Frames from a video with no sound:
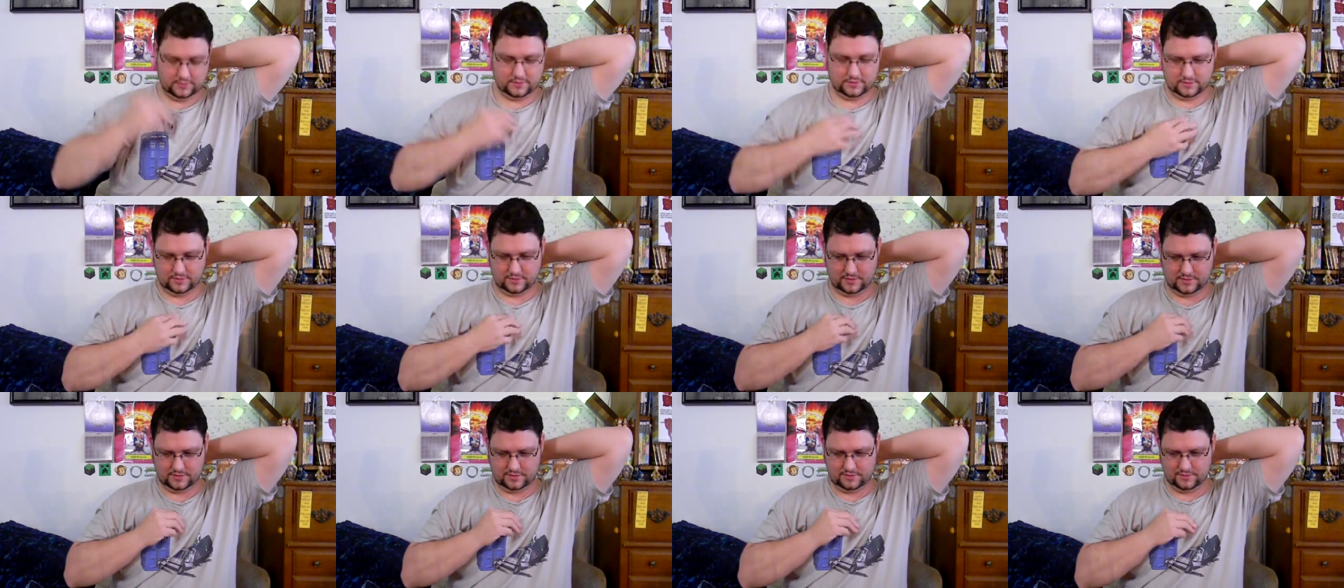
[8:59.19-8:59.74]
a
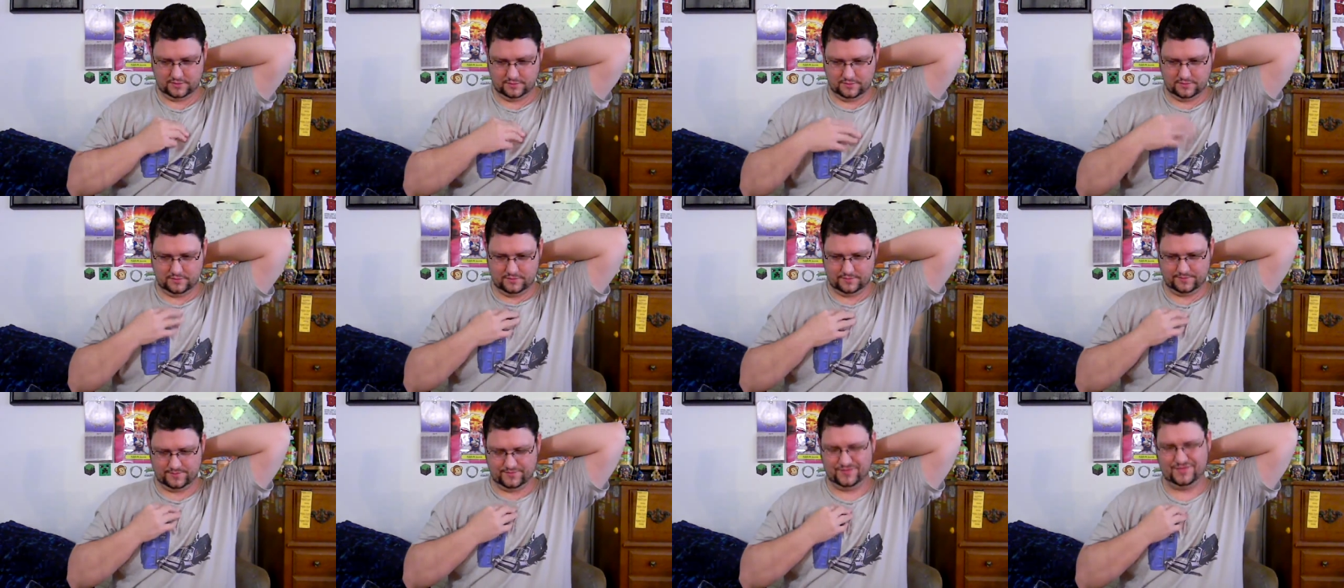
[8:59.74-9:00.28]
little too,
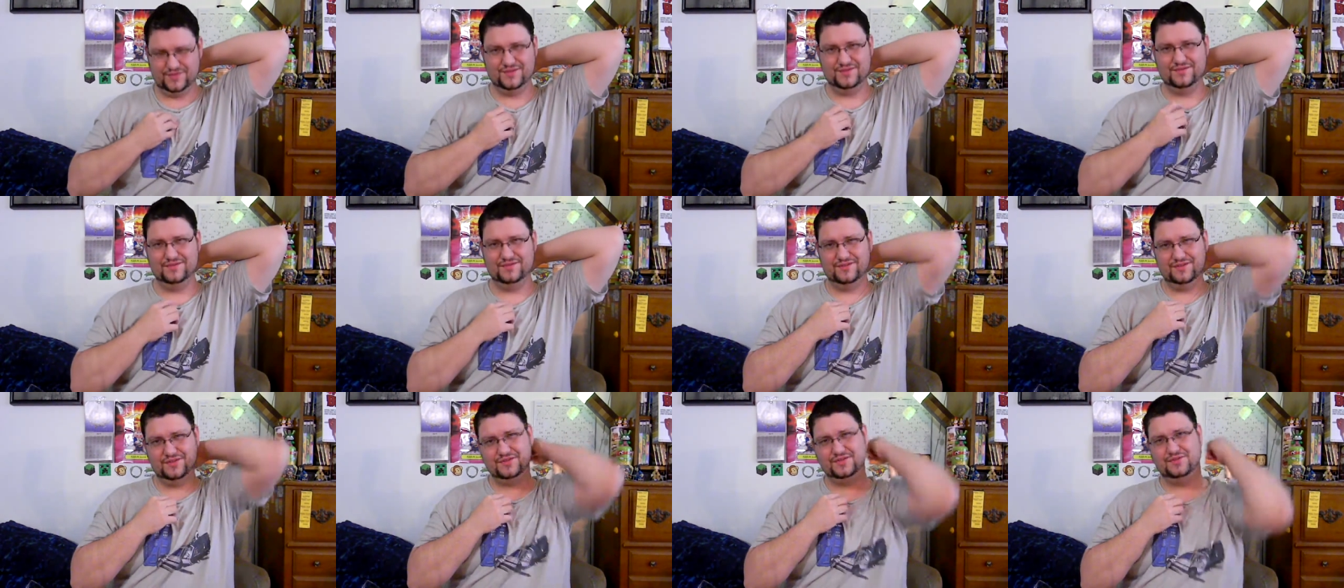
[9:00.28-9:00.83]

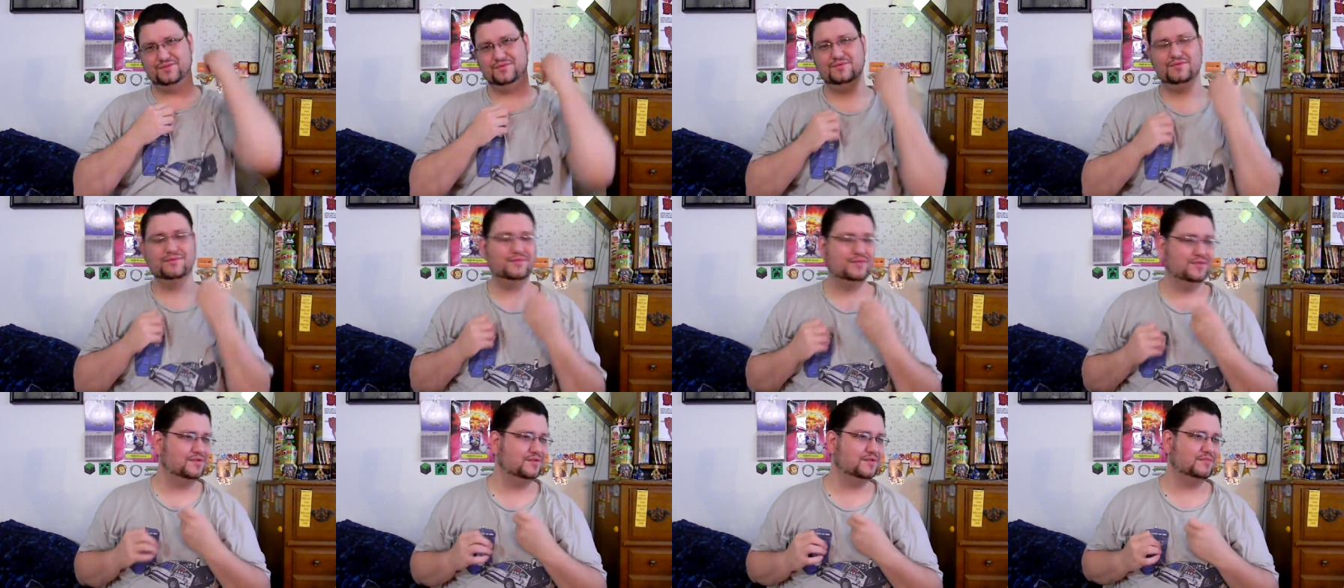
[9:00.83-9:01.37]
a little too
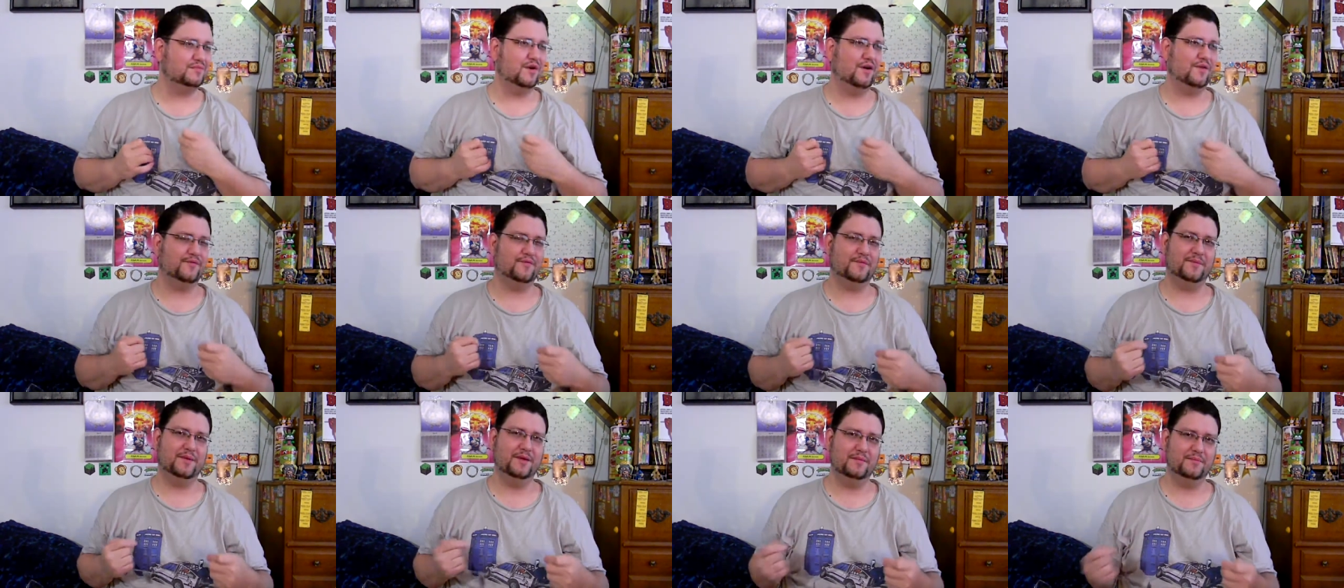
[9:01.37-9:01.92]
too small
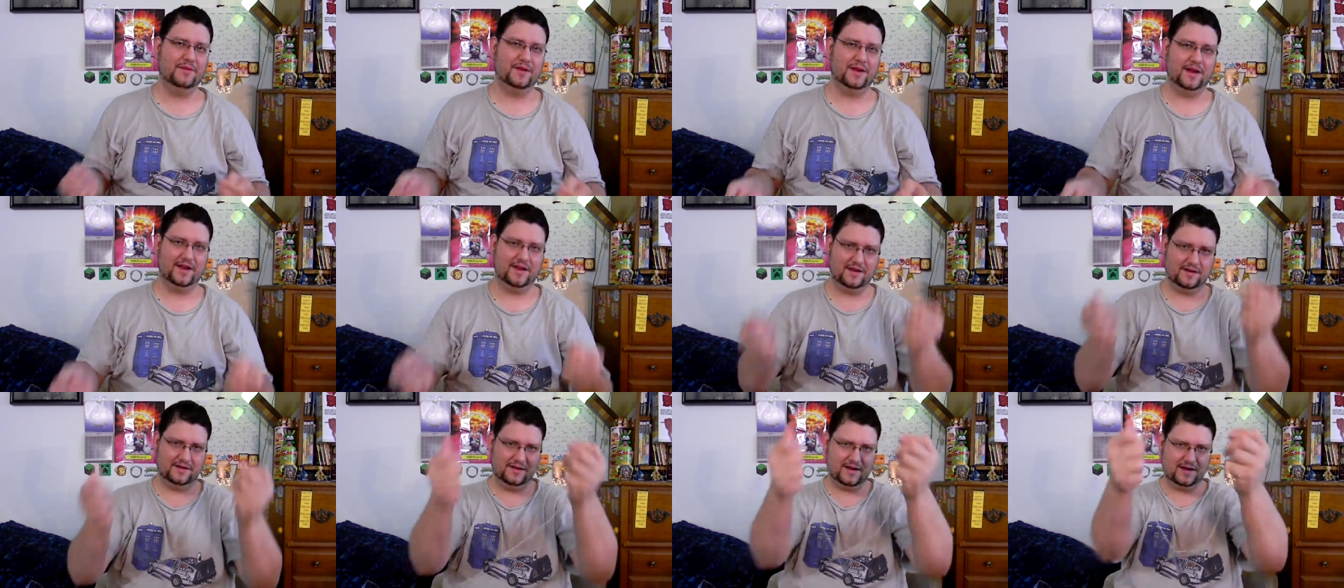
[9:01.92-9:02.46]
for me. But I
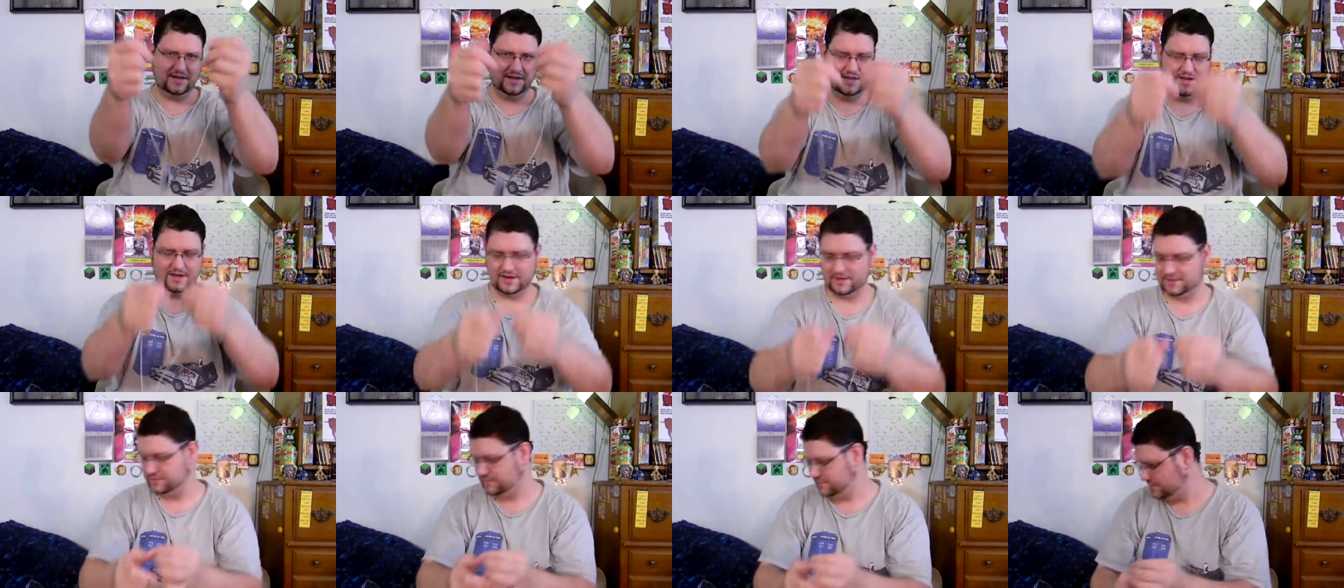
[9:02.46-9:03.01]
can then get an
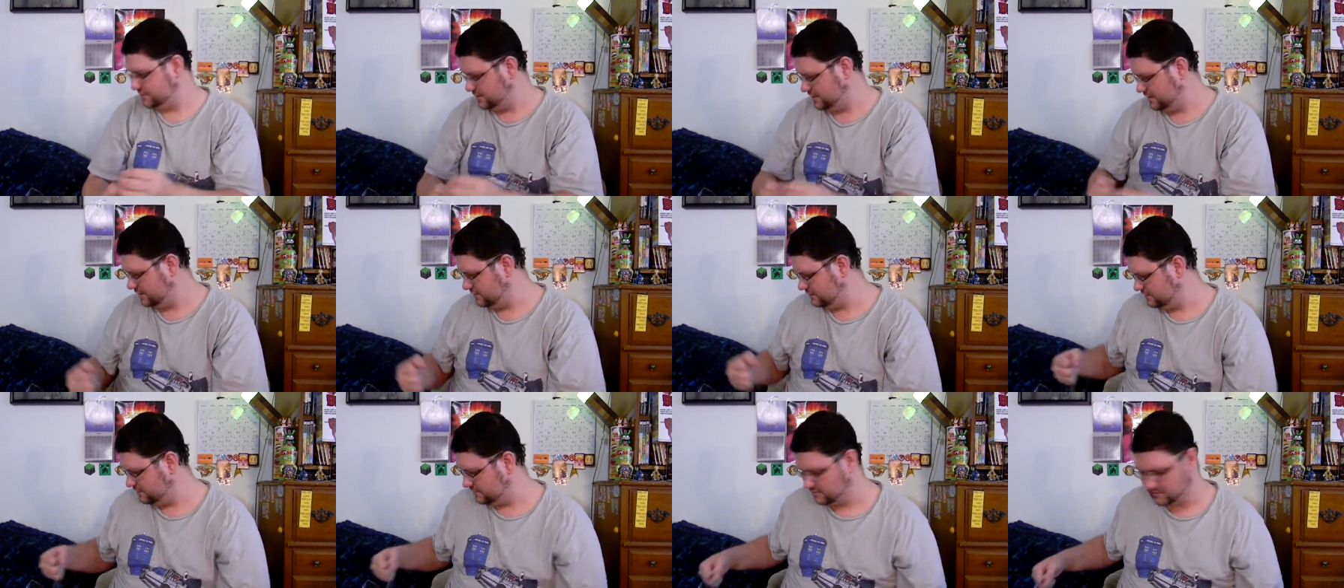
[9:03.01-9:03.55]
extra
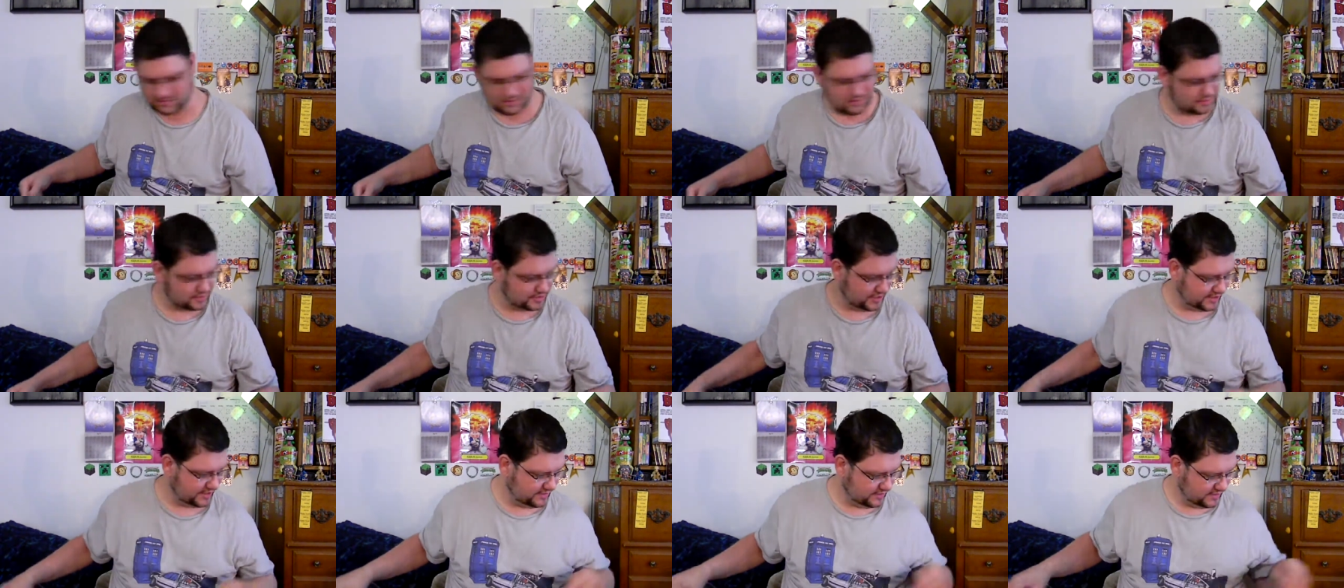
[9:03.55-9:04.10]
chain, long
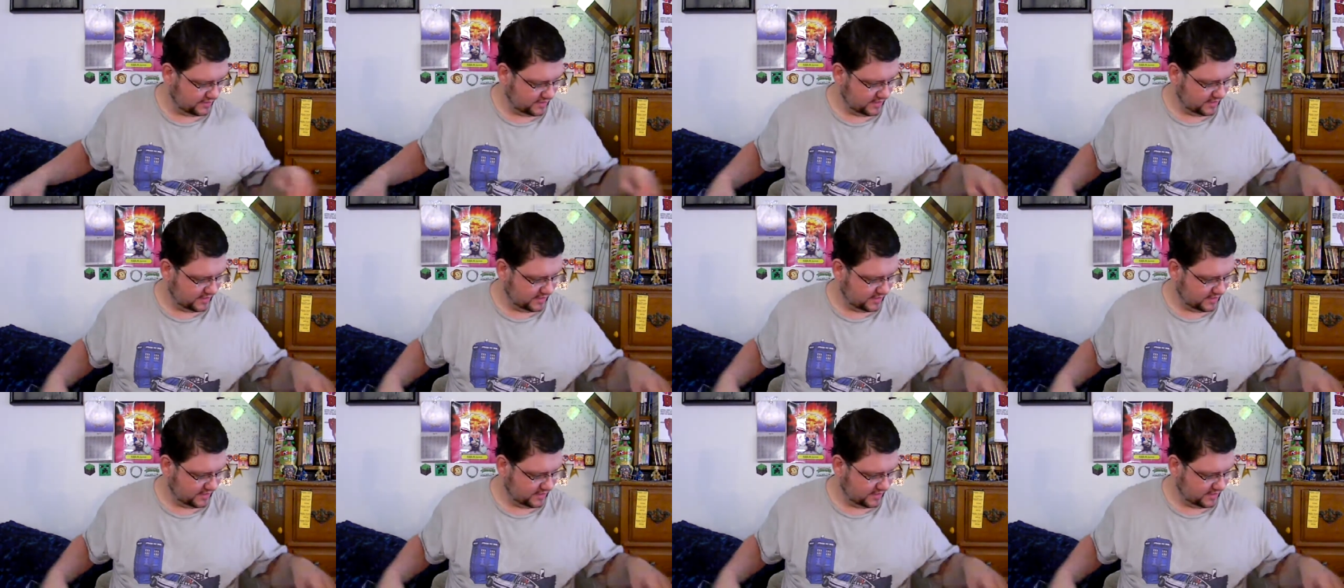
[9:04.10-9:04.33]
chain,